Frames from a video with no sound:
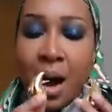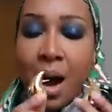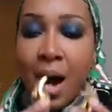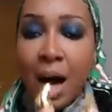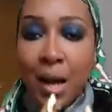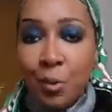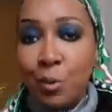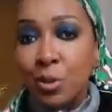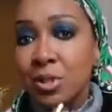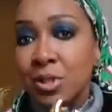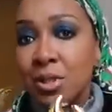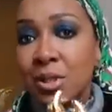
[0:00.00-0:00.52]
I
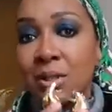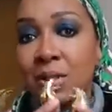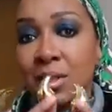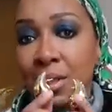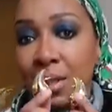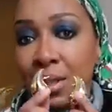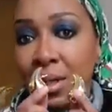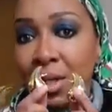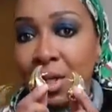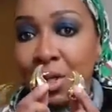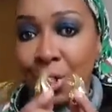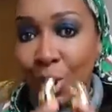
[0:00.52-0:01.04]
wanted
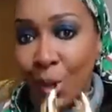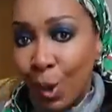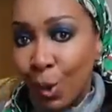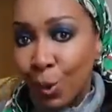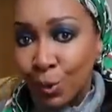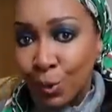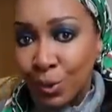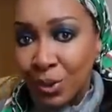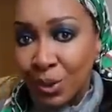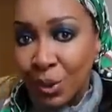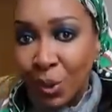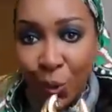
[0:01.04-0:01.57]
the
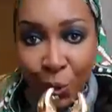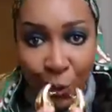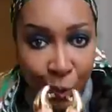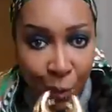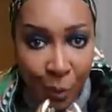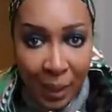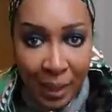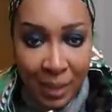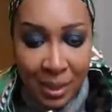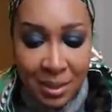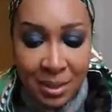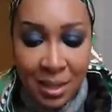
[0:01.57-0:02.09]
gold,
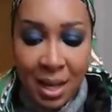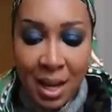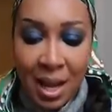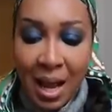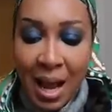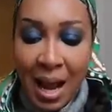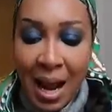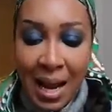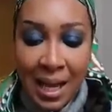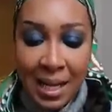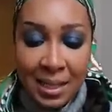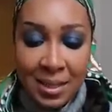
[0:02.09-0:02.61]
always.
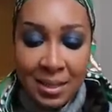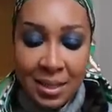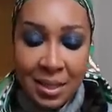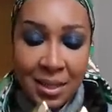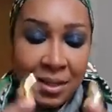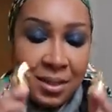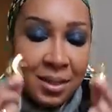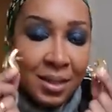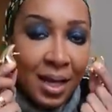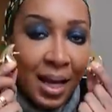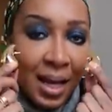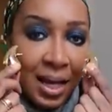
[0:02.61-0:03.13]

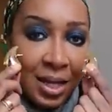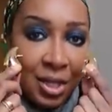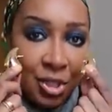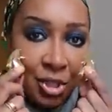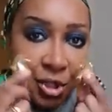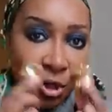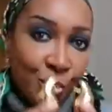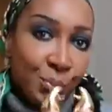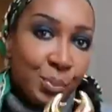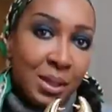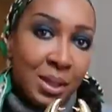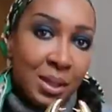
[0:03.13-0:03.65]
And they
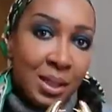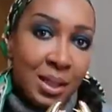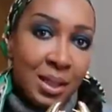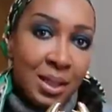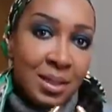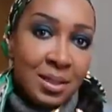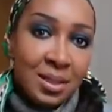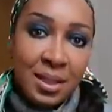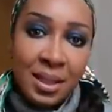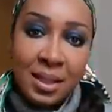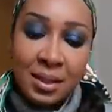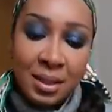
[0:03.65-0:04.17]
showed me
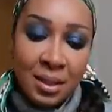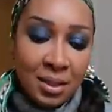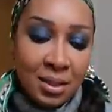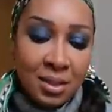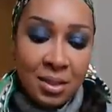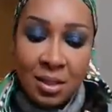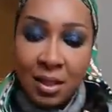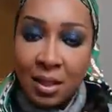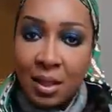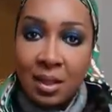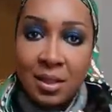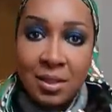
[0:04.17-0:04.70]
these, said this is
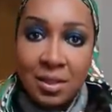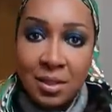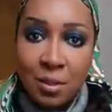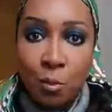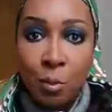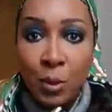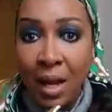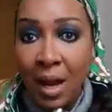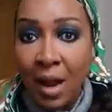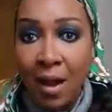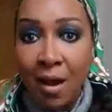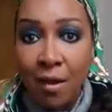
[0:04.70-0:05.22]
the last
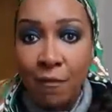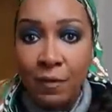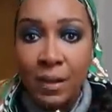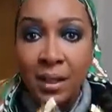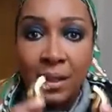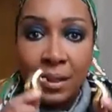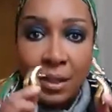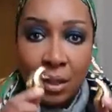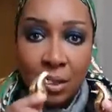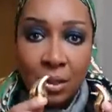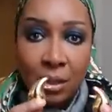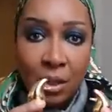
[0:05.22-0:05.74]
we have
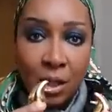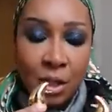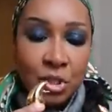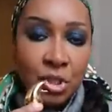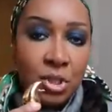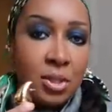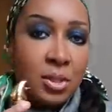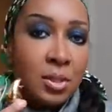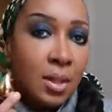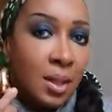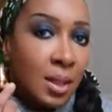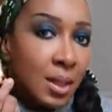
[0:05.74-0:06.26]
in the larger
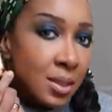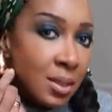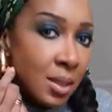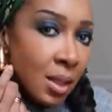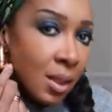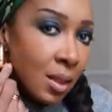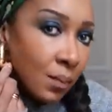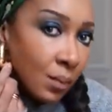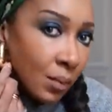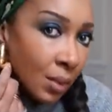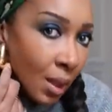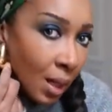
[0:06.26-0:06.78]
size,
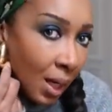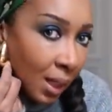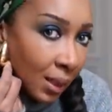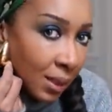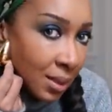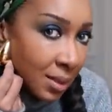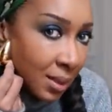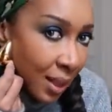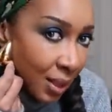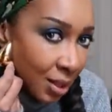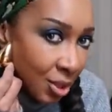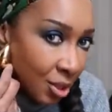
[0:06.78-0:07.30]
and
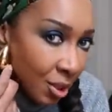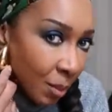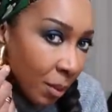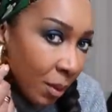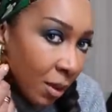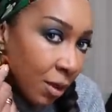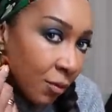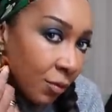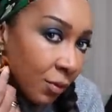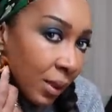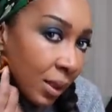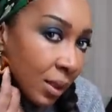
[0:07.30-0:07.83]
it's actually
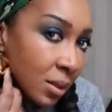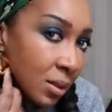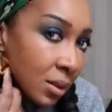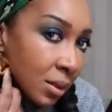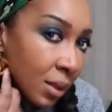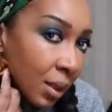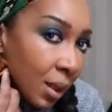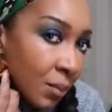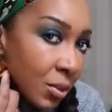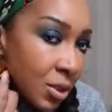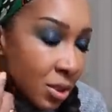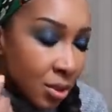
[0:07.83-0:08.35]
perfect.
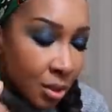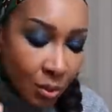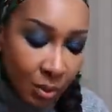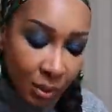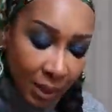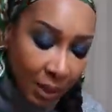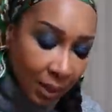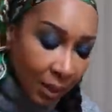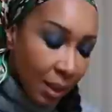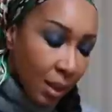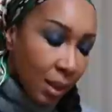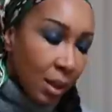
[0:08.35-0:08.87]
I'm so
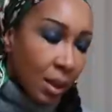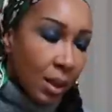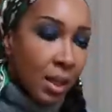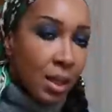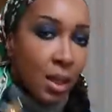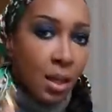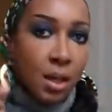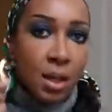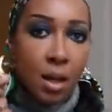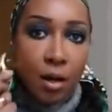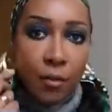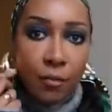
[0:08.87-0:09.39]
glad. Oh,
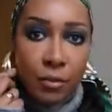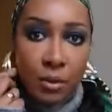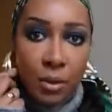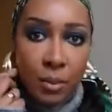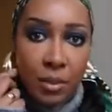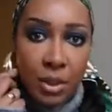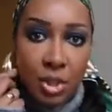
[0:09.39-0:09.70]
I love them.